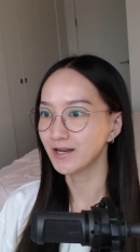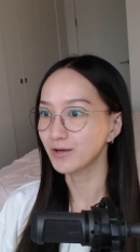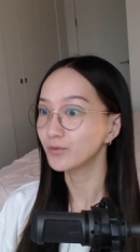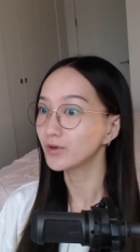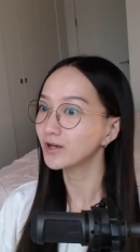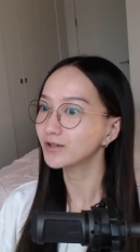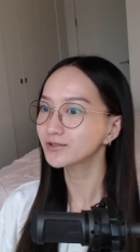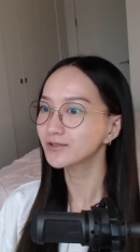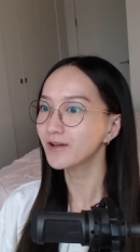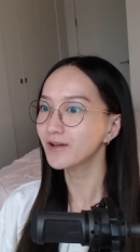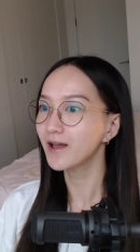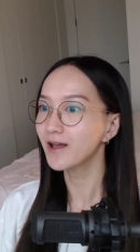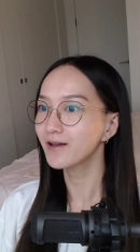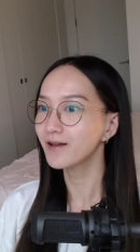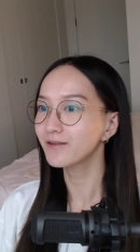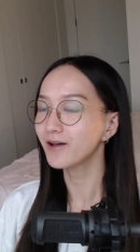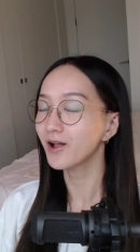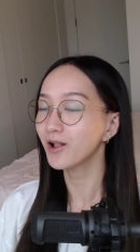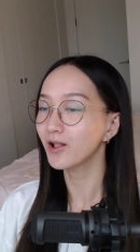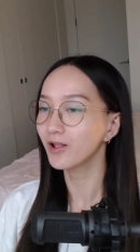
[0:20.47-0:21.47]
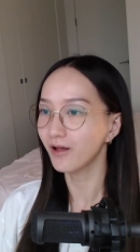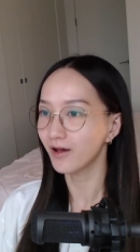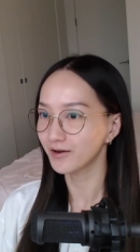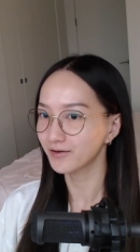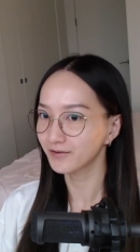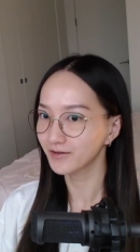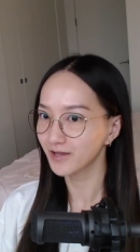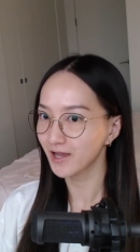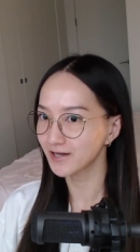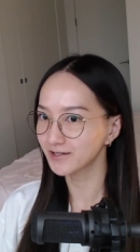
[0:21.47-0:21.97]
We also have a lot of
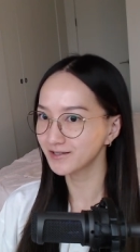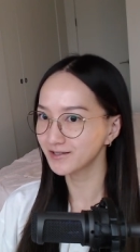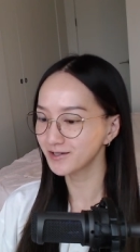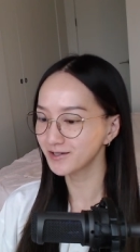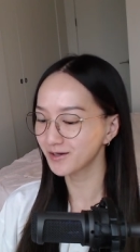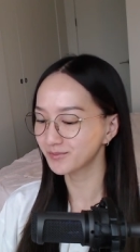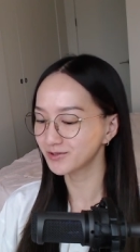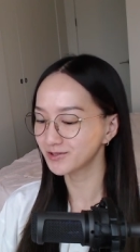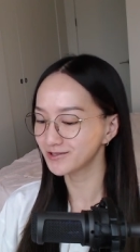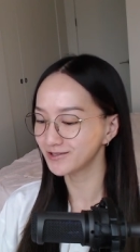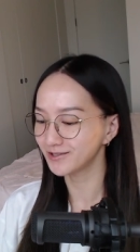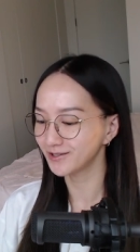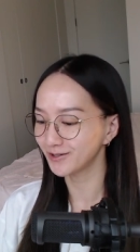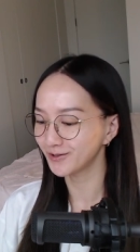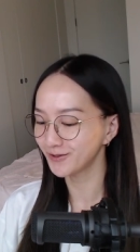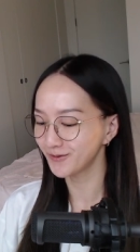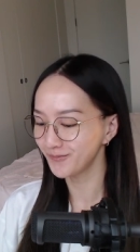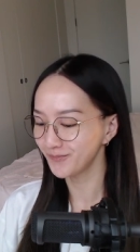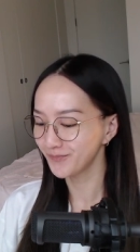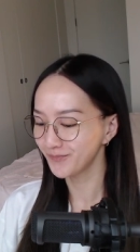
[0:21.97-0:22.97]
catching up to do.